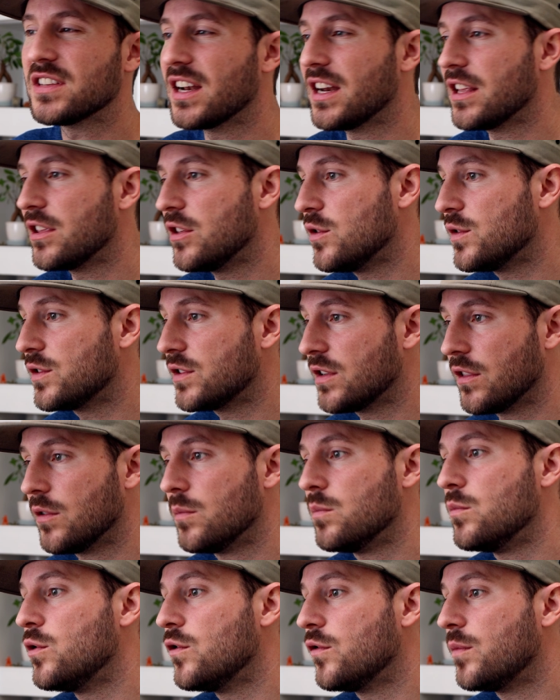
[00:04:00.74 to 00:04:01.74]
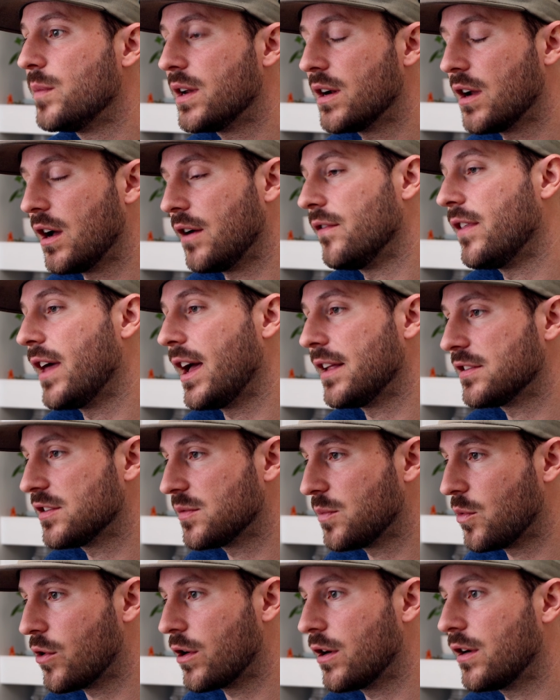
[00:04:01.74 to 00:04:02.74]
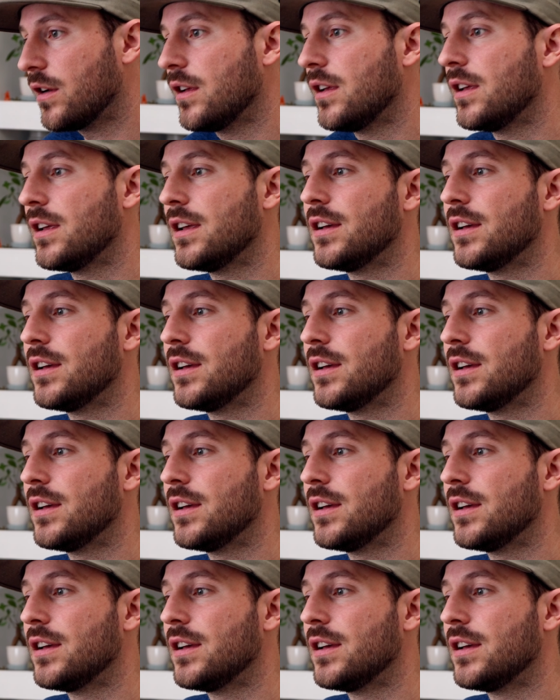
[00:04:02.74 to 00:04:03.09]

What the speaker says: getting used to the movement of that sport.